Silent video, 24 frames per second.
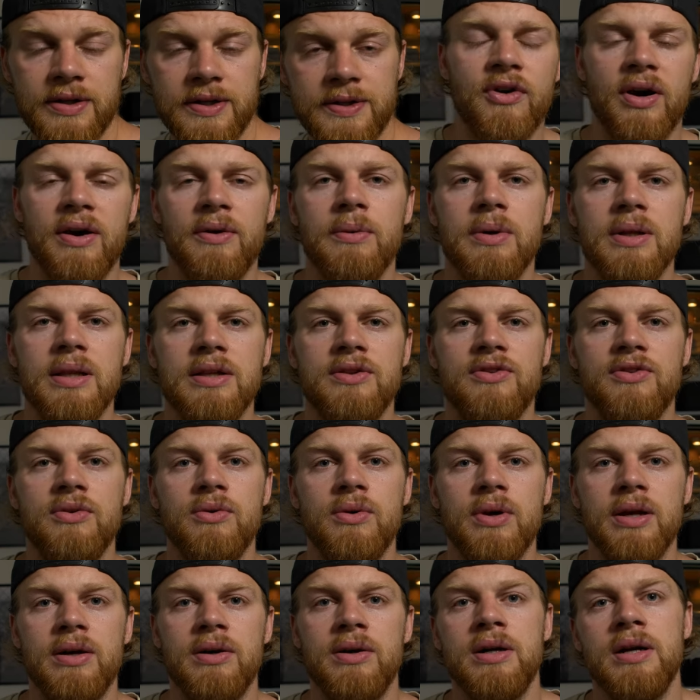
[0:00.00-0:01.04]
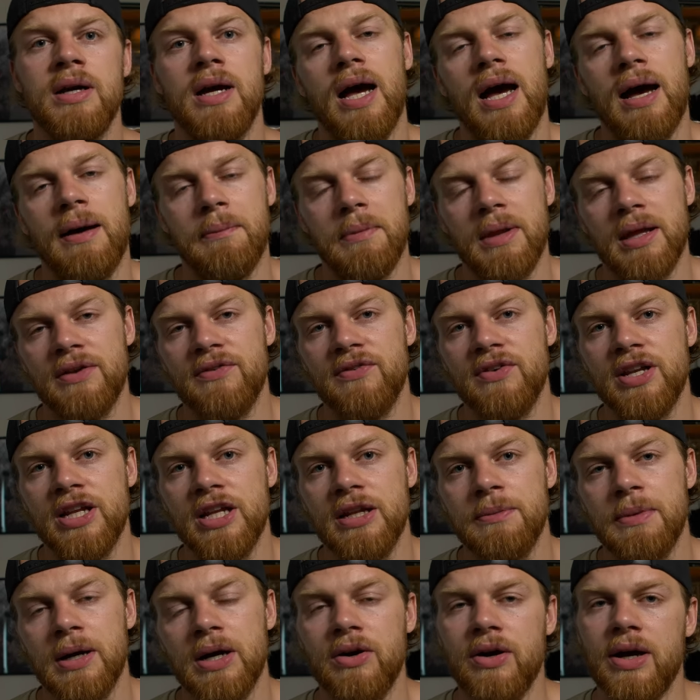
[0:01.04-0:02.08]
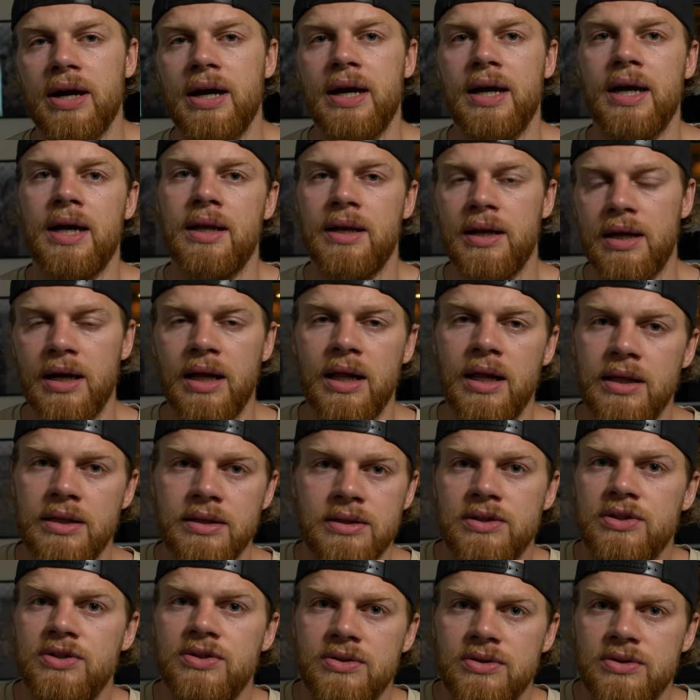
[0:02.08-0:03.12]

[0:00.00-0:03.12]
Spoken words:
For everyone that's new here, I'm Ludwig Niederbach, and I